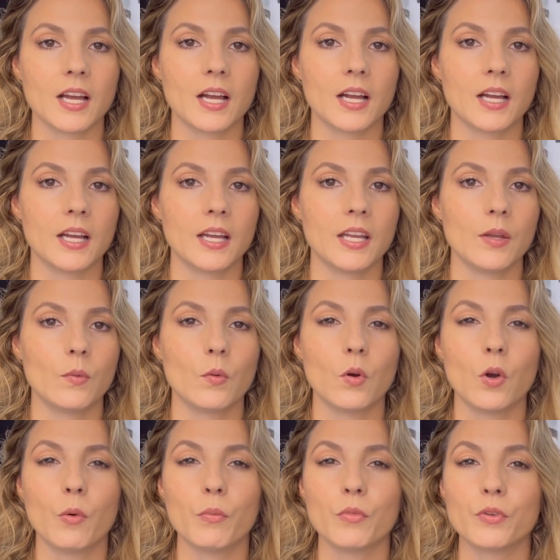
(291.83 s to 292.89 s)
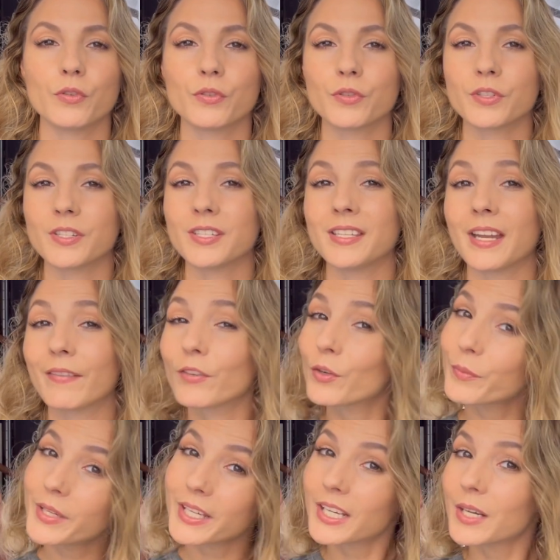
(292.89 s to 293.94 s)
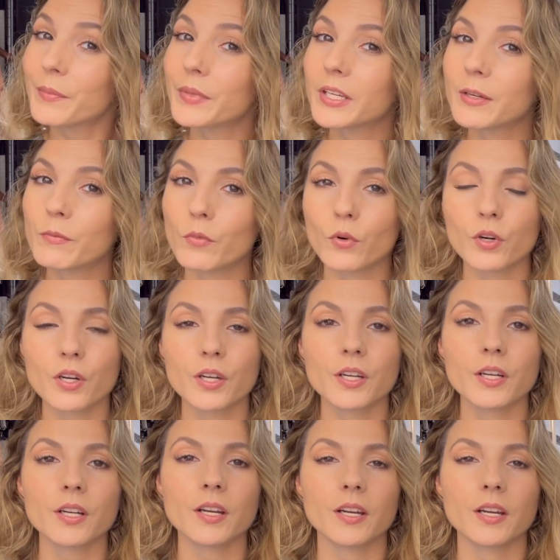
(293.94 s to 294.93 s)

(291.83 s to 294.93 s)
I will almost never pick up anymore.